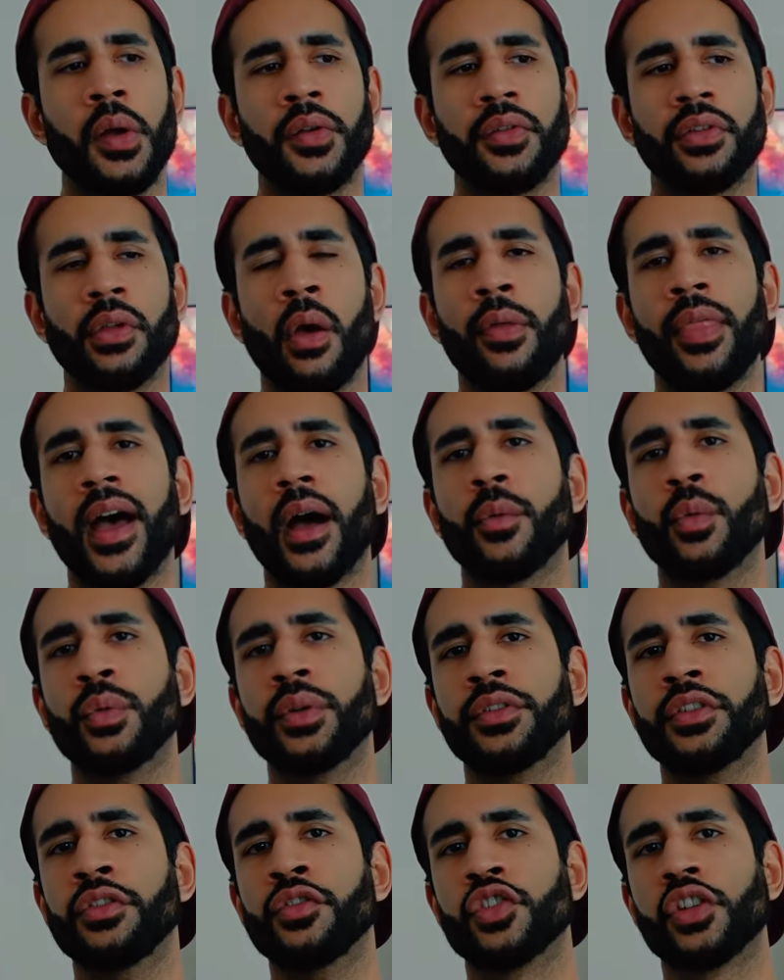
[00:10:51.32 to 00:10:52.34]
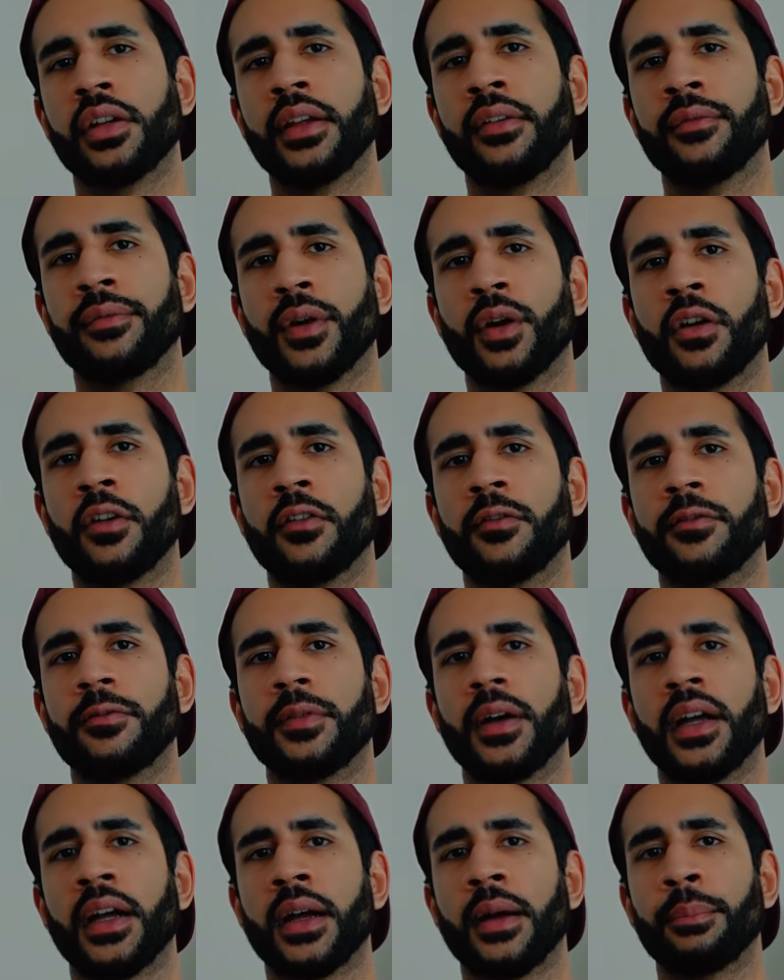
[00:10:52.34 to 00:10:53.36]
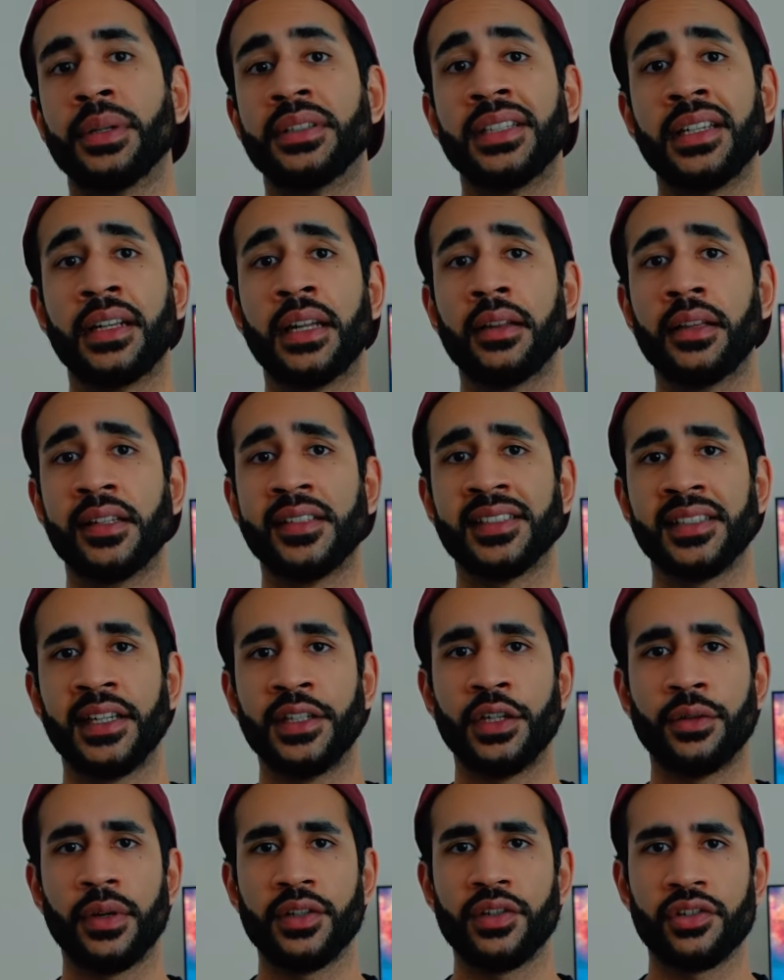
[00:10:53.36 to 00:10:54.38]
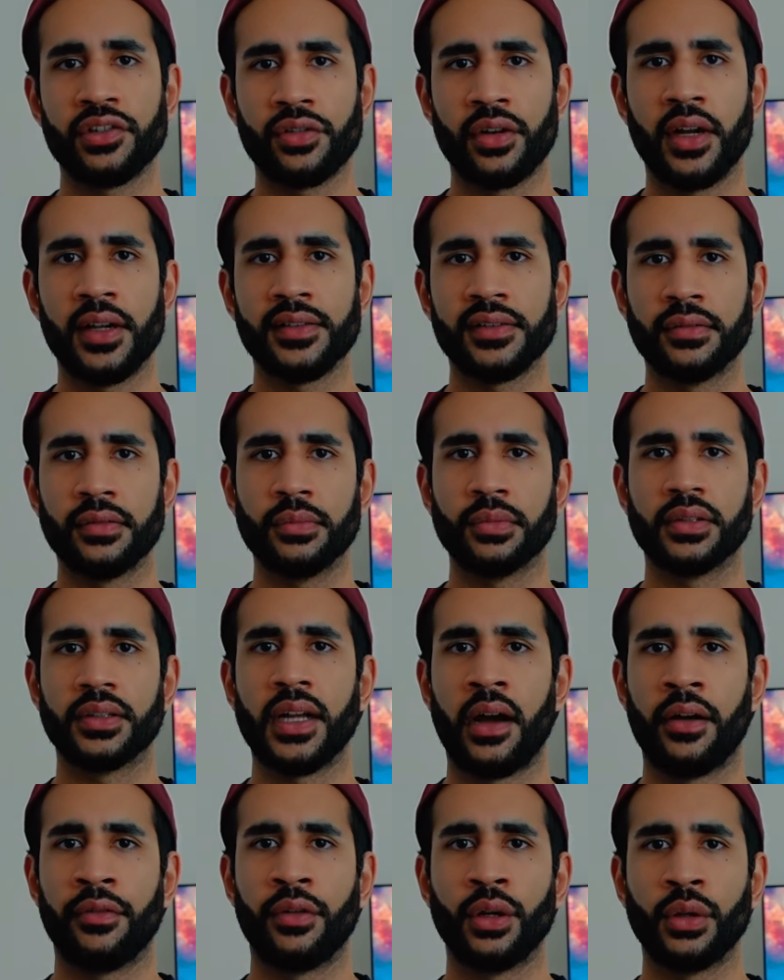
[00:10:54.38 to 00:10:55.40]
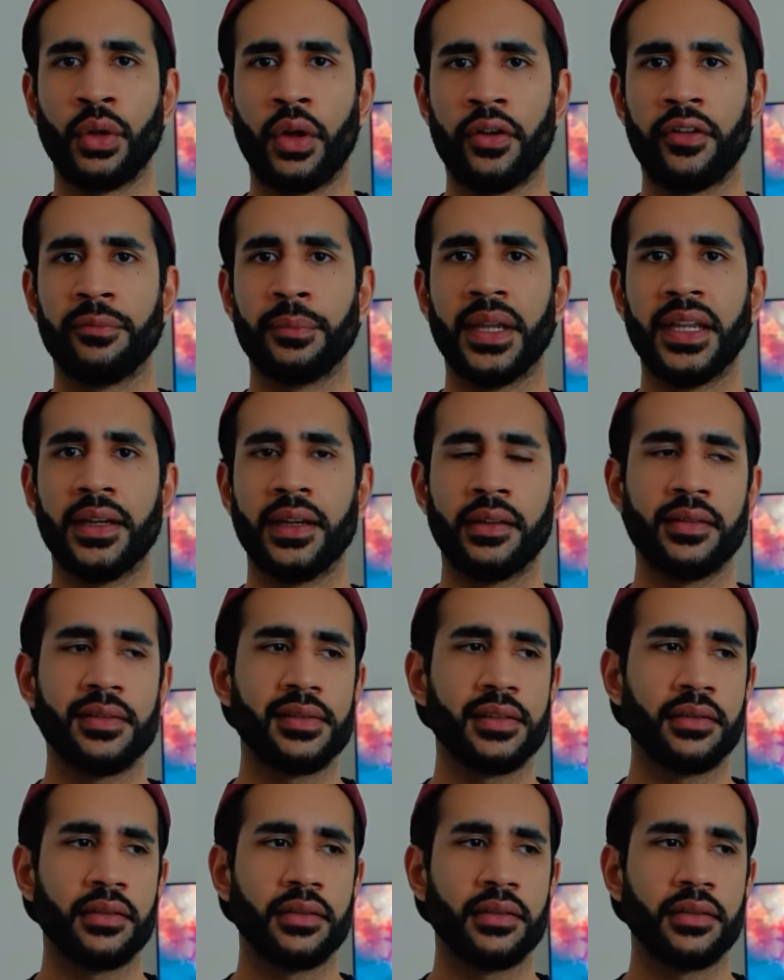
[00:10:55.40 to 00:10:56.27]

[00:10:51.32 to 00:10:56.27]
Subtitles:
So that would usually involve particularly senior registrars who would cover a lot of meetings.